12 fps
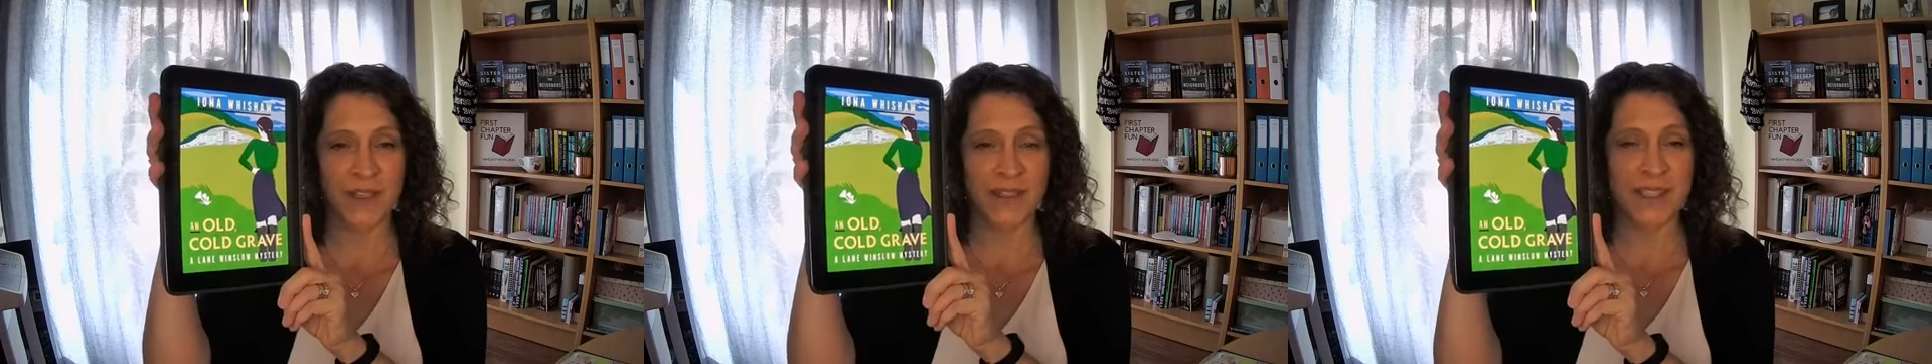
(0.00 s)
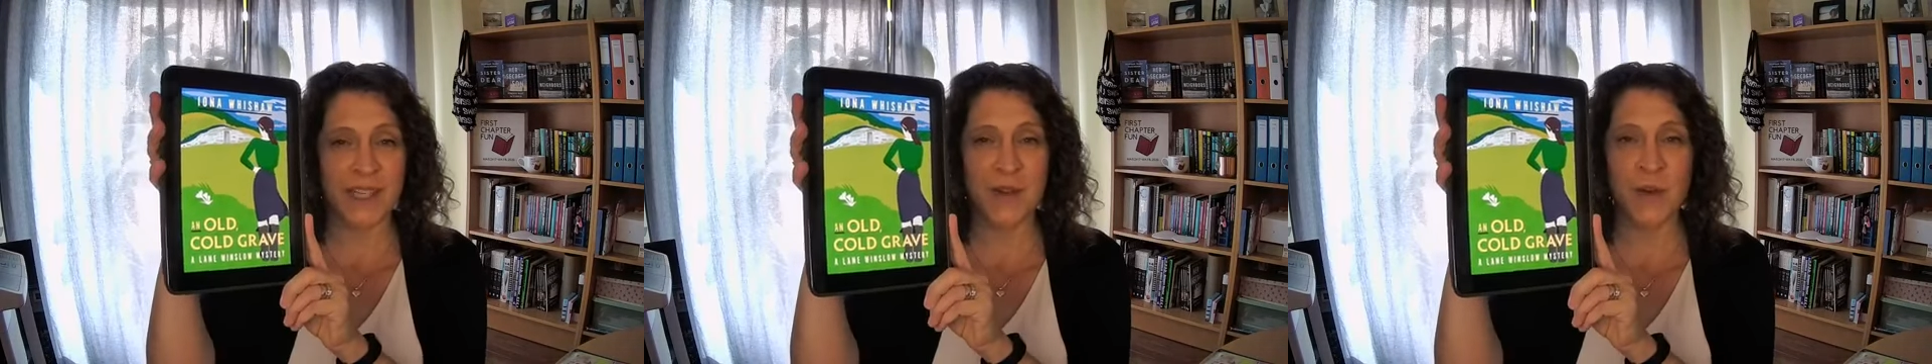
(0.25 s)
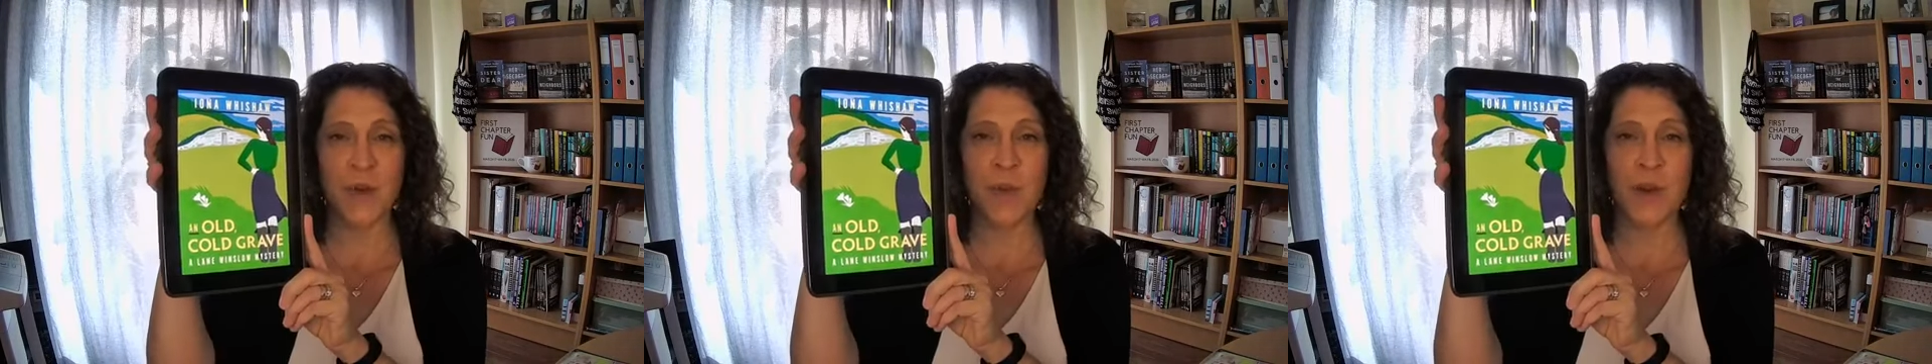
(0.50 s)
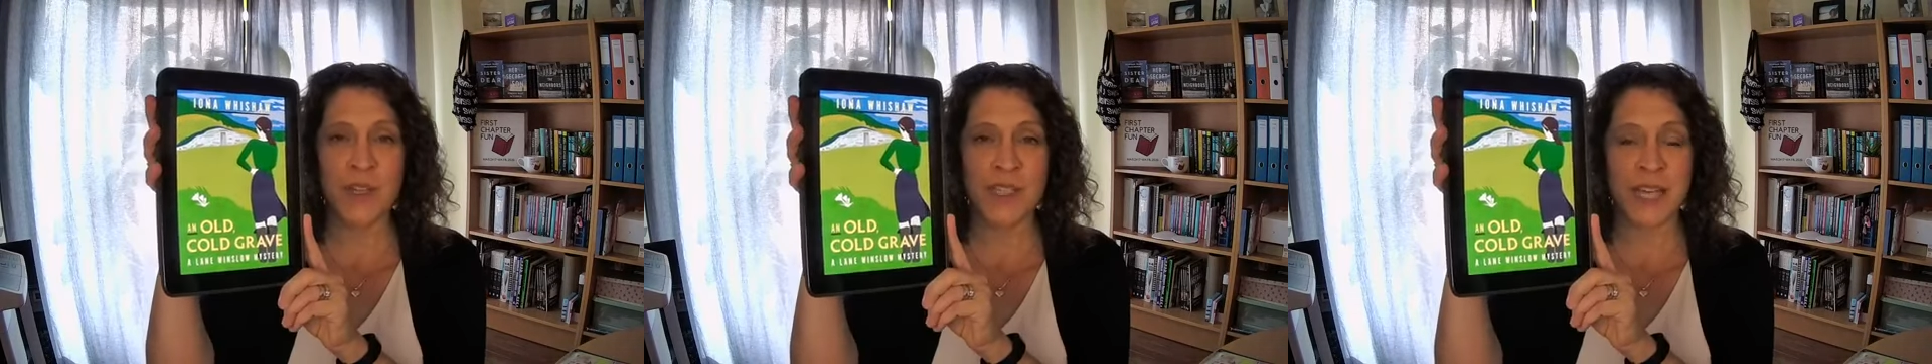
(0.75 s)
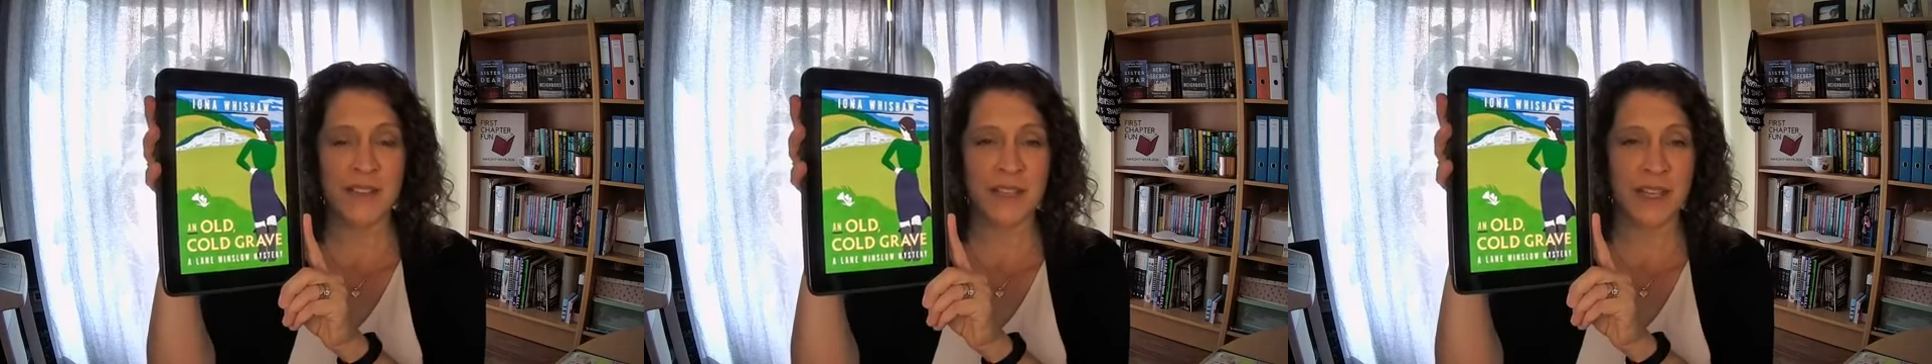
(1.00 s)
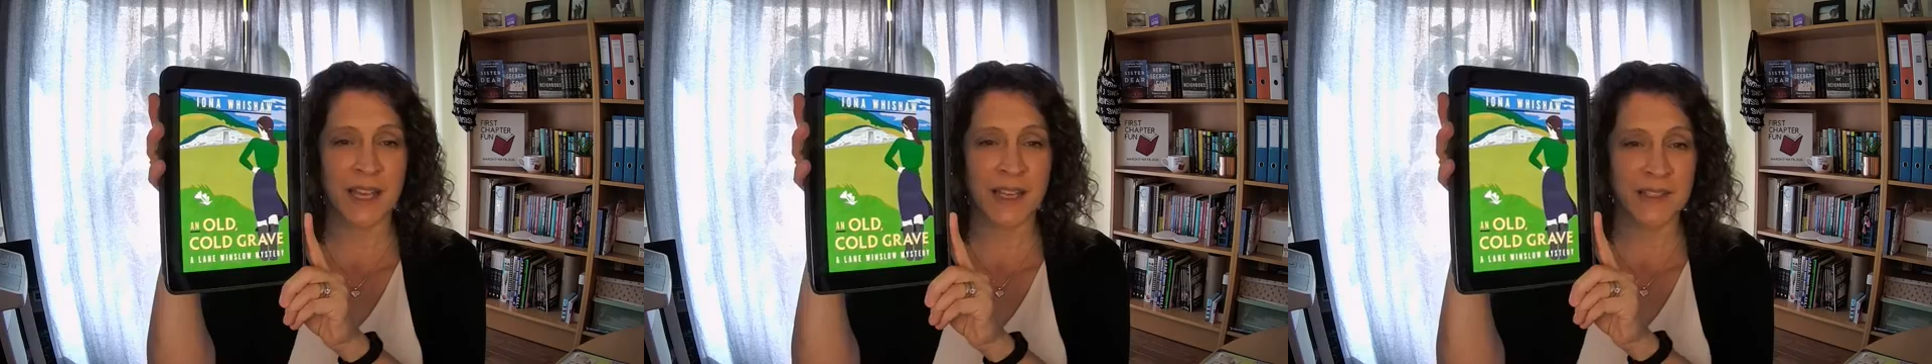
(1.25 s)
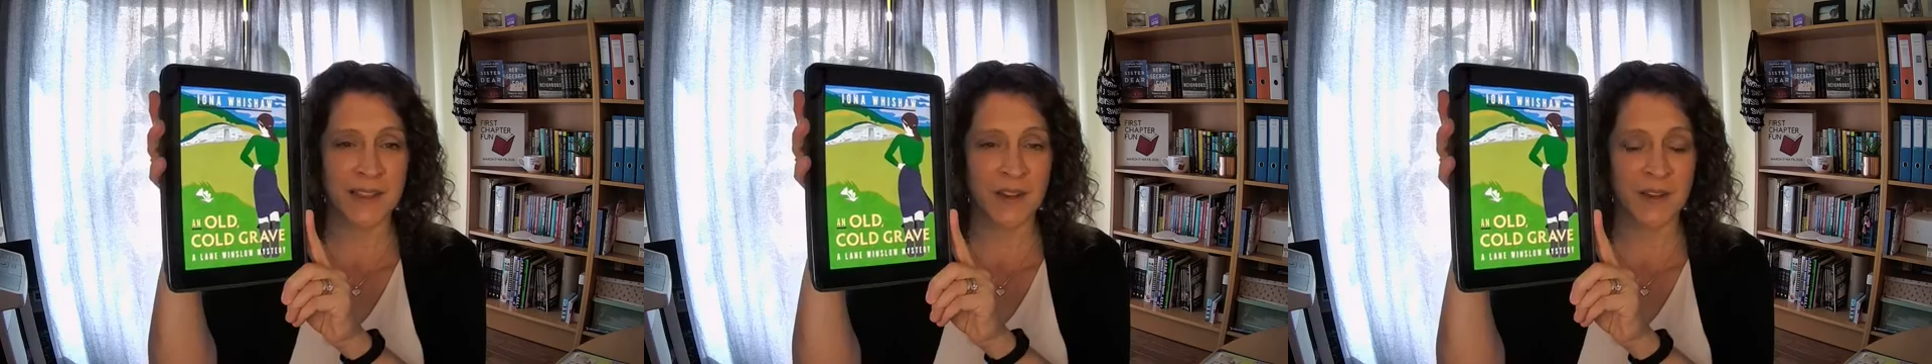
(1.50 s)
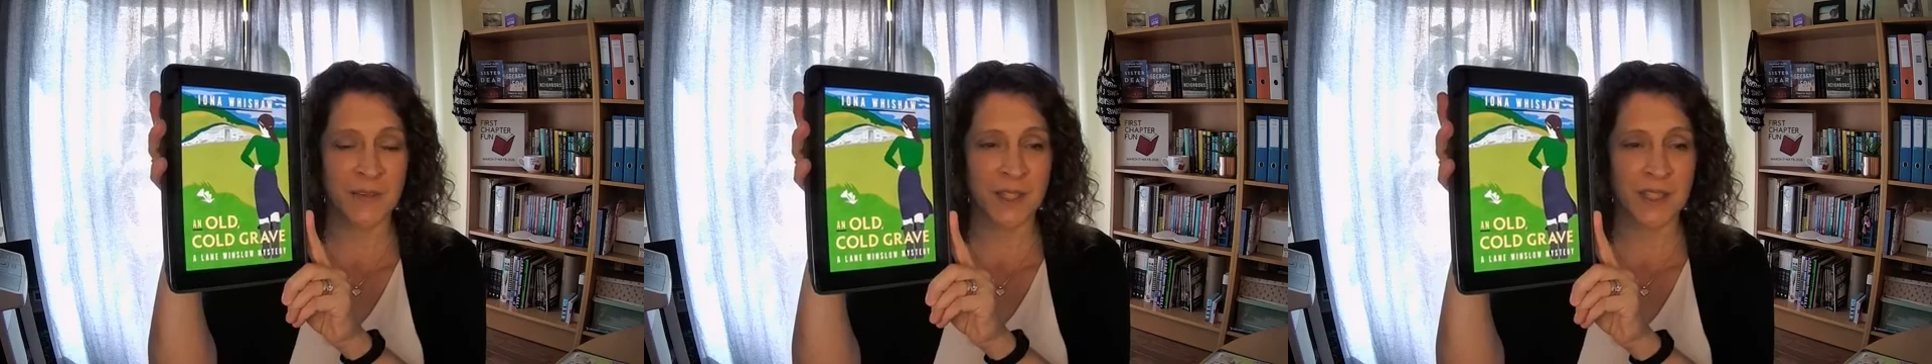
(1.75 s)
So it all worked out in the end
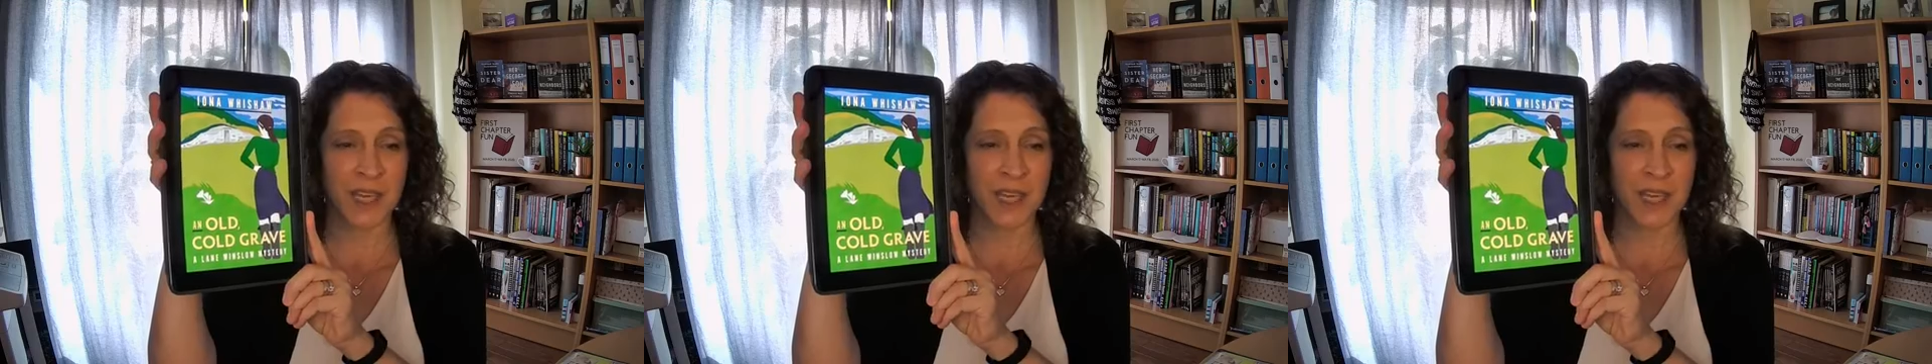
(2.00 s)
after